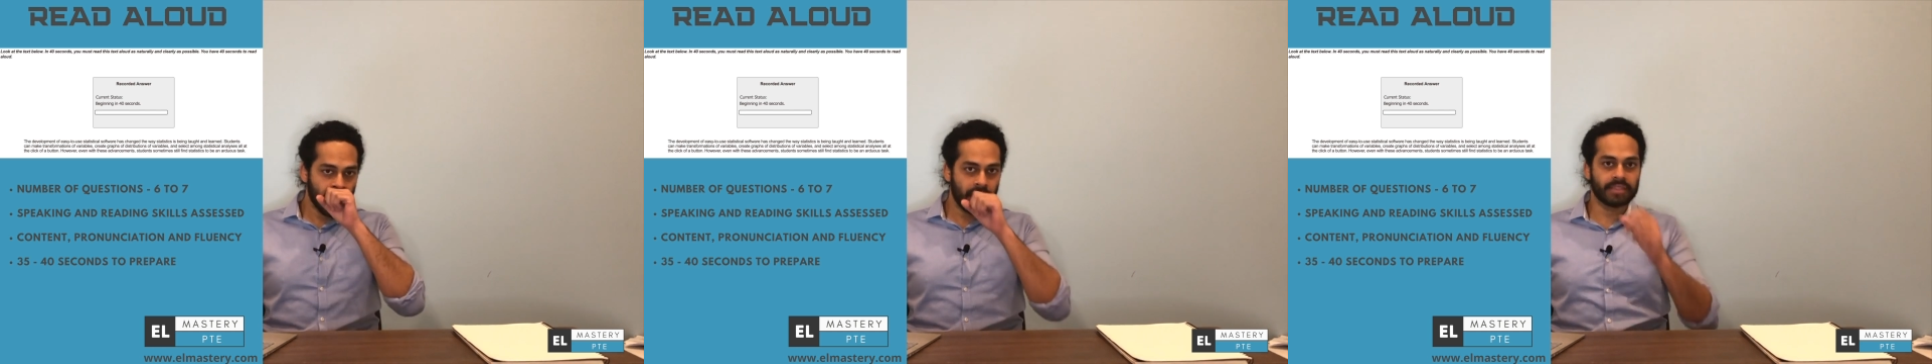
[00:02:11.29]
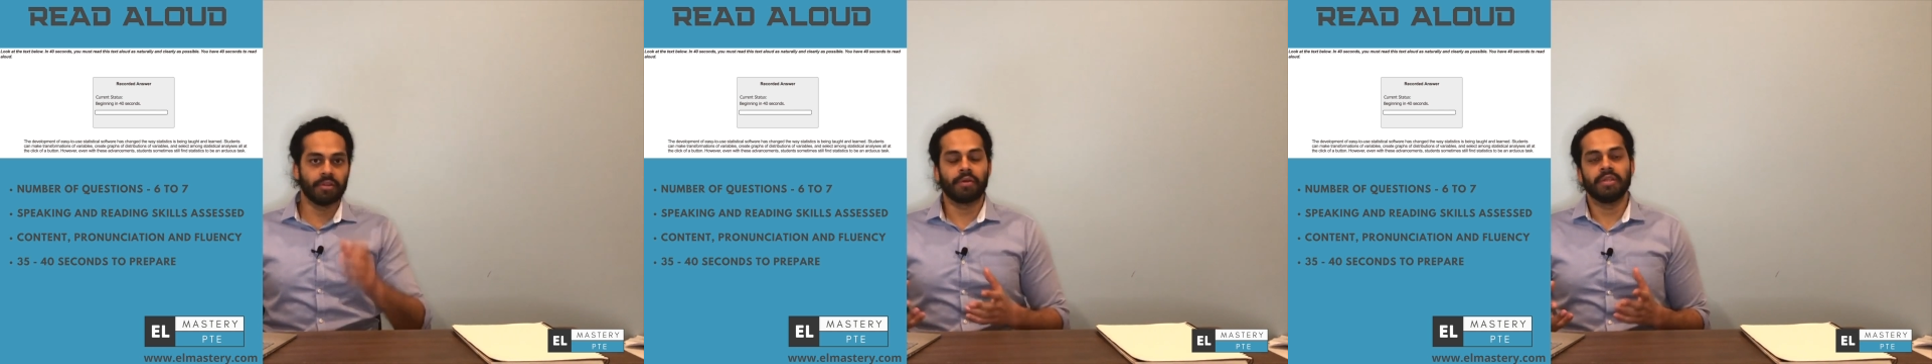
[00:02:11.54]

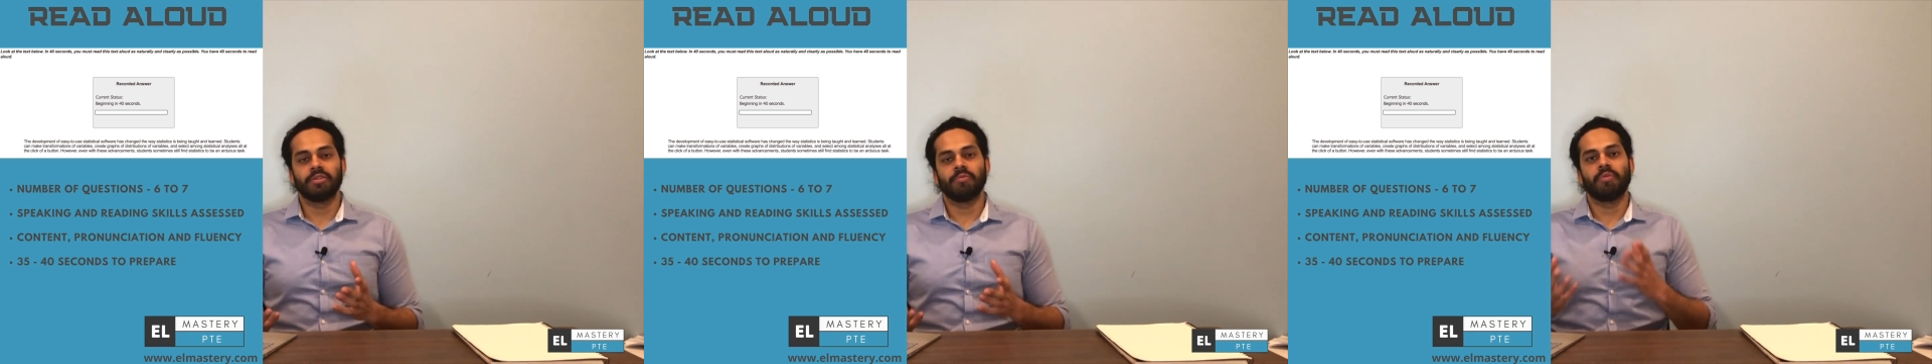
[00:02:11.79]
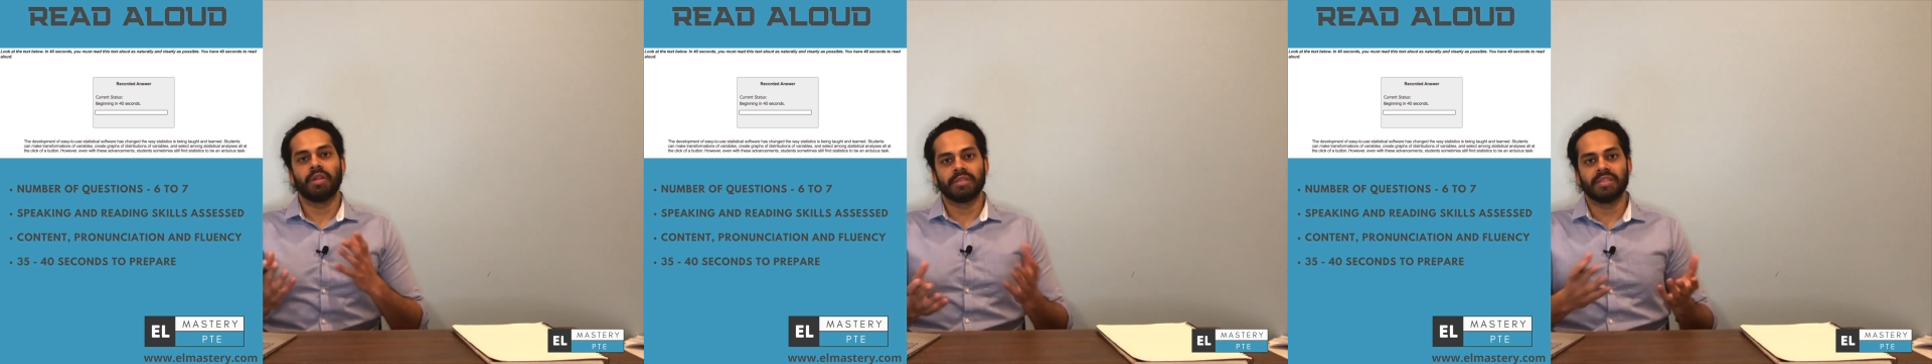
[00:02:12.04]
as long as your
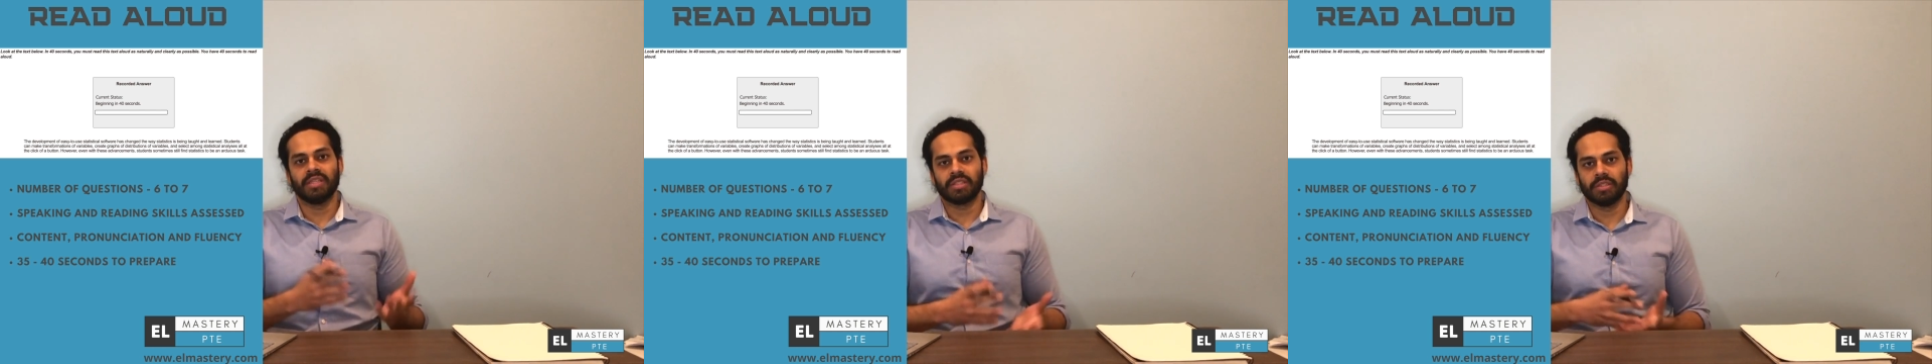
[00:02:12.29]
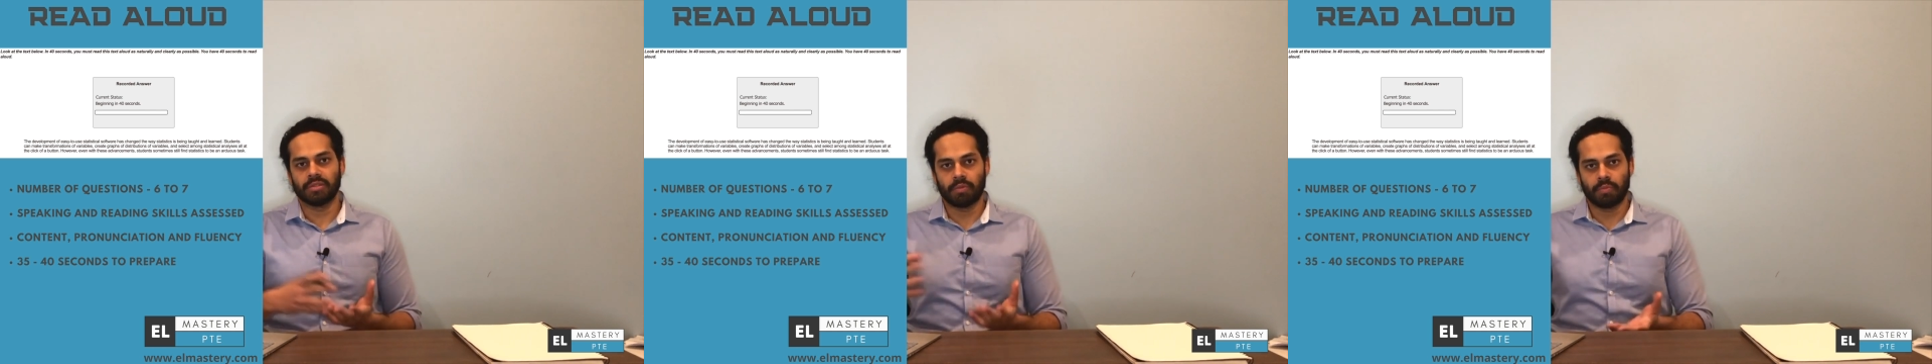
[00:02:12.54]

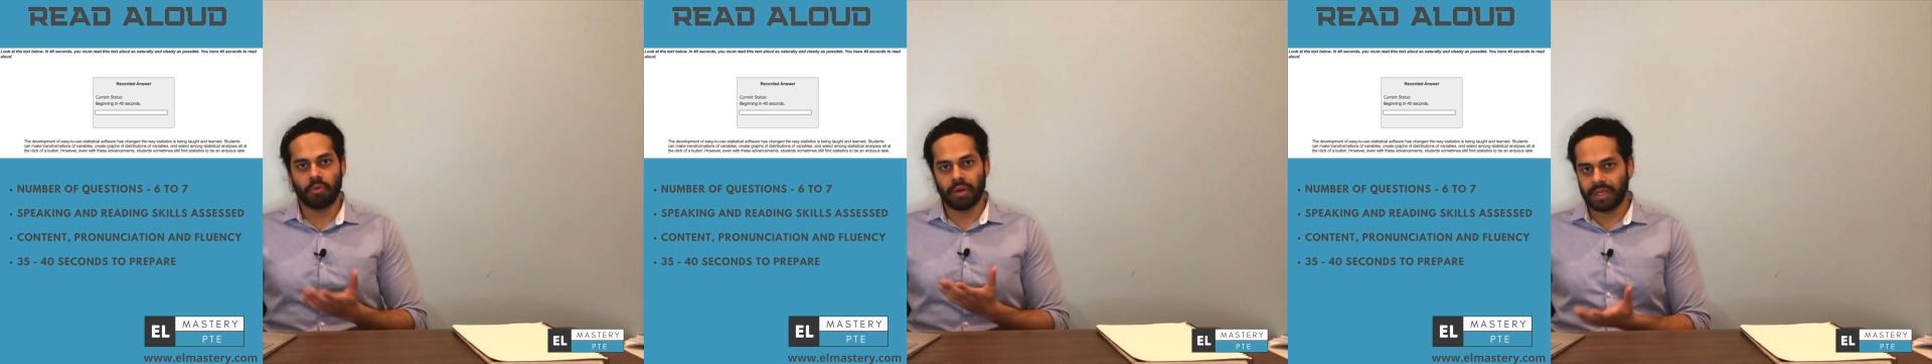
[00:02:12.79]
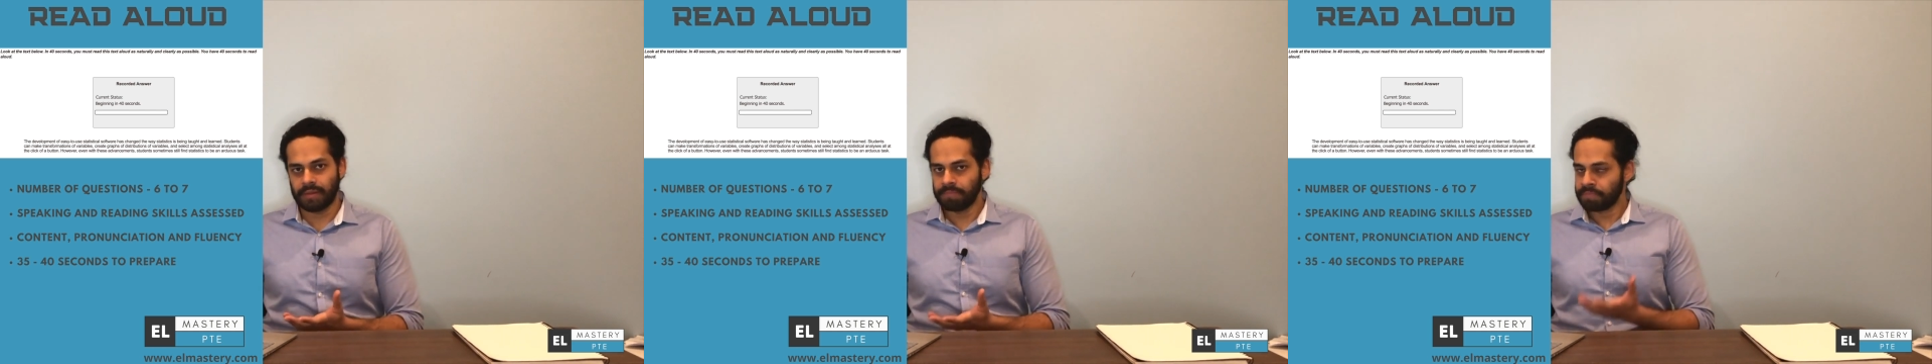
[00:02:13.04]
pronunciation is on point.